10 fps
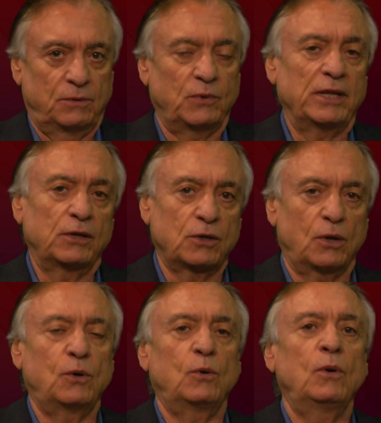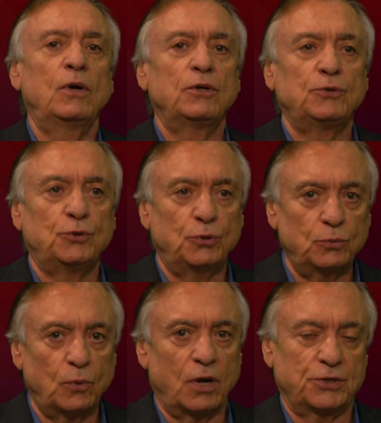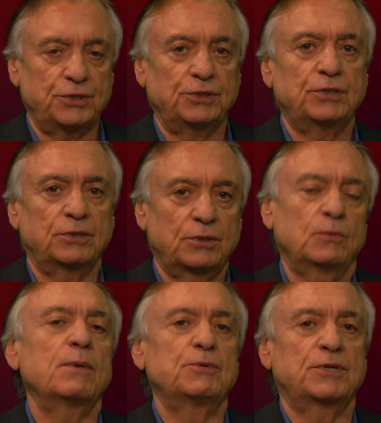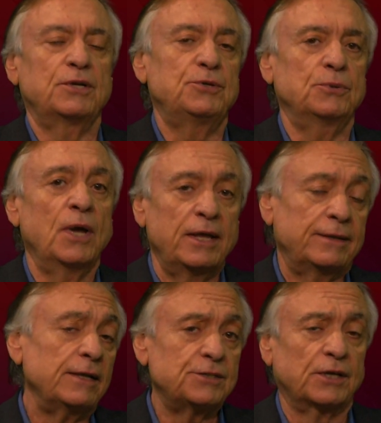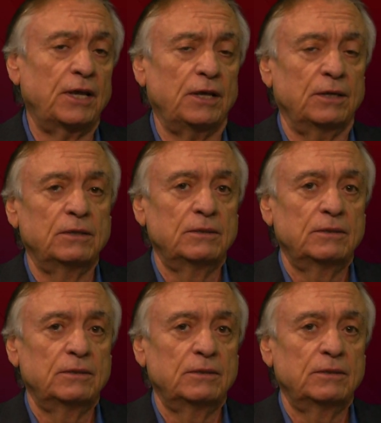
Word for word: when they go to Washington to represent you. That's the key.